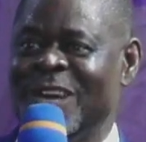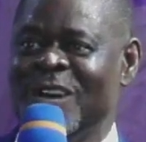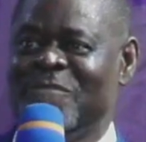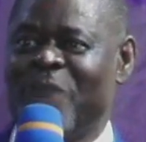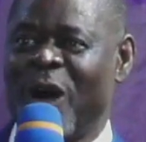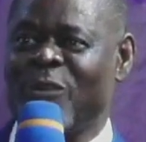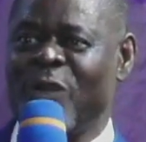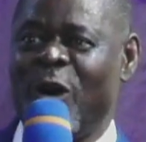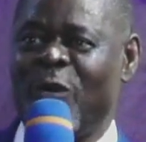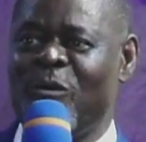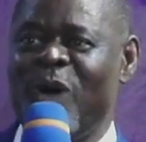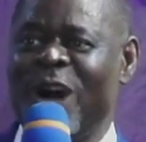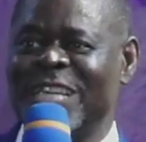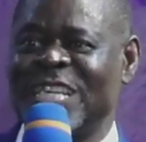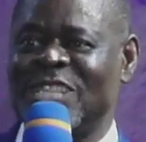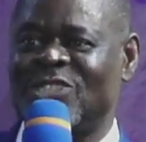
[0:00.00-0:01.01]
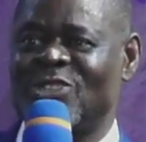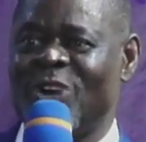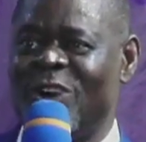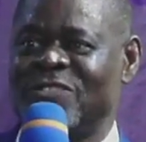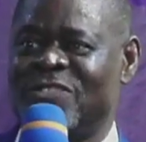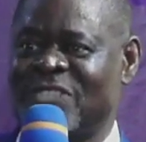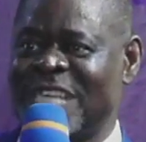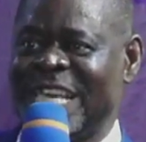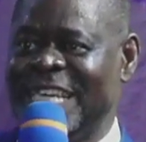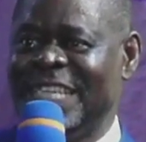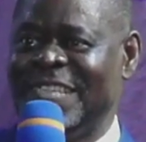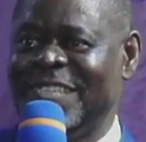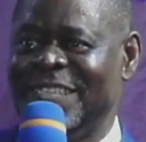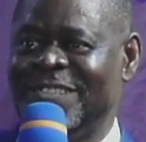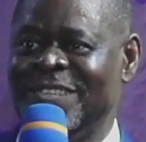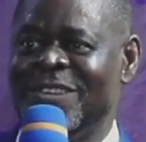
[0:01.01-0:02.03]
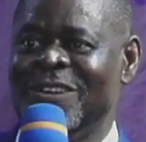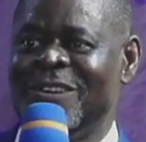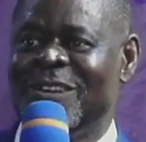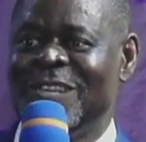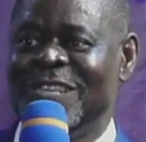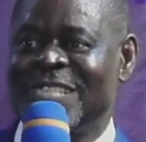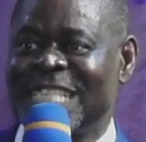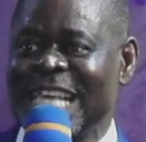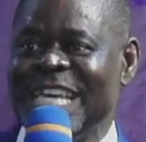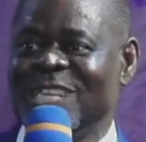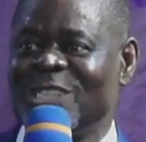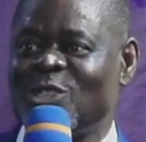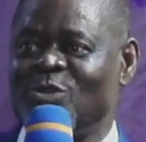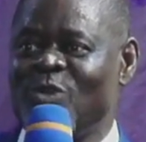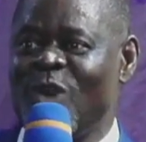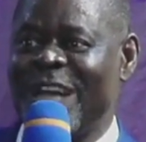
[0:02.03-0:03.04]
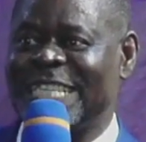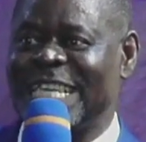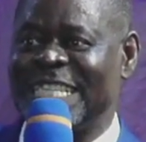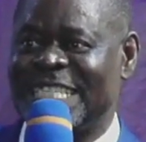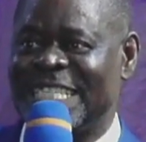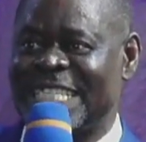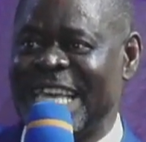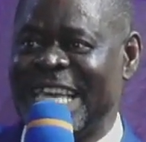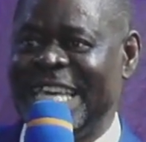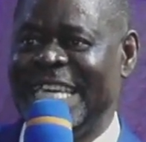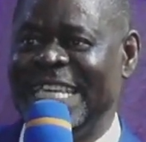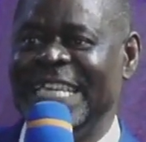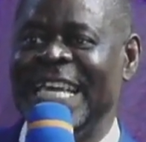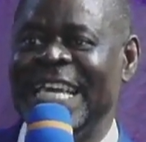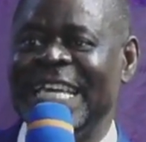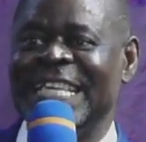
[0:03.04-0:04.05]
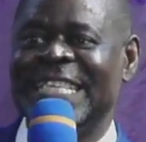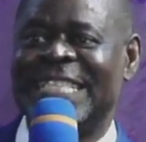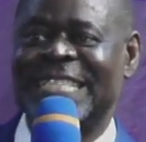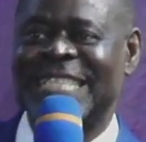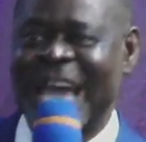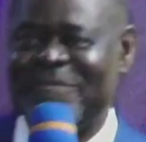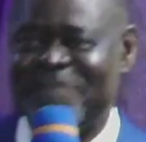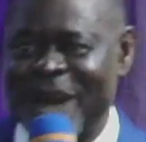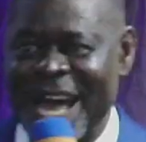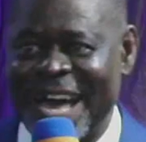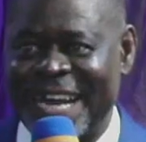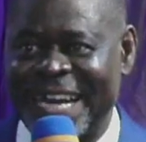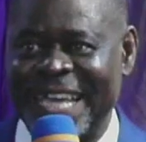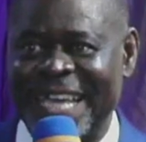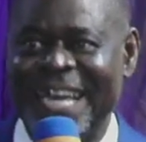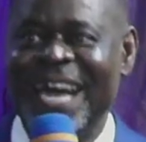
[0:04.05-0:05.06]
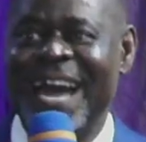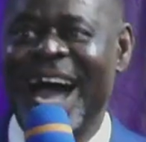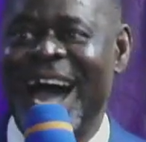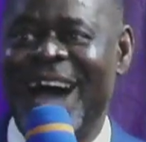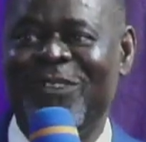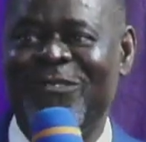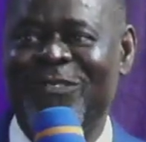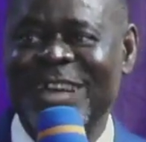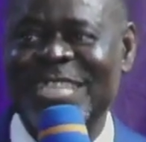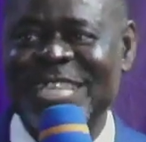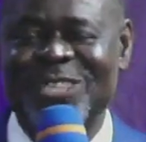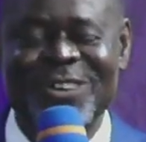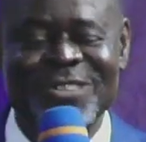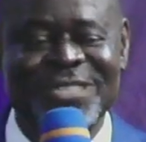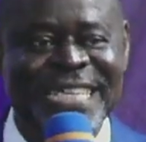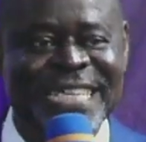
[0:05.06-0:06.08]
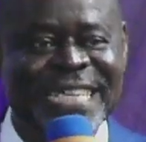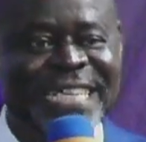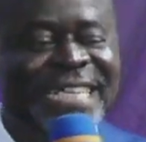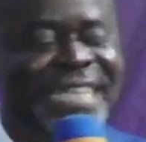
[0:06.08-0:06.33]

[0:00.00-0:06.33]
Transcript: but on what is unseen. Since what is seen is temporary, and what is unseen